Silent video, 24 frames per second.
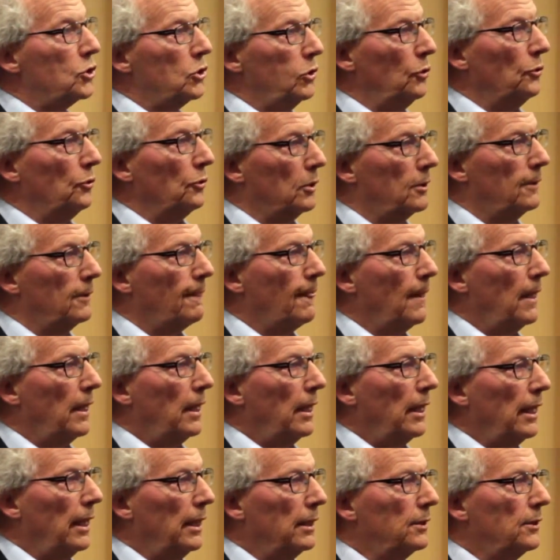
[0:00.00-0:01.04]
look
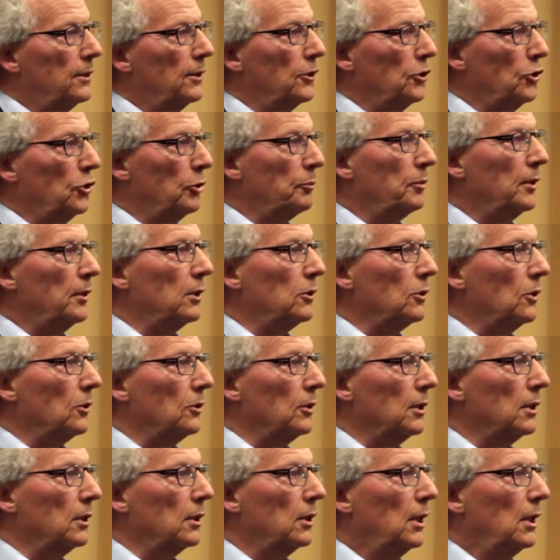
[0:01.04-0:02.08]
at the European
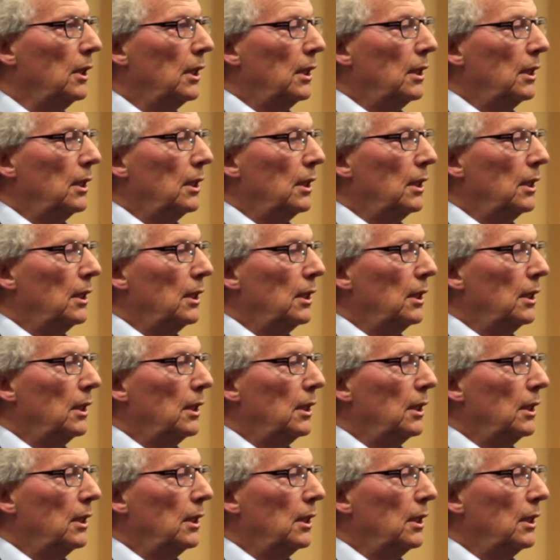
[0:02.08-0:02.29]
Union,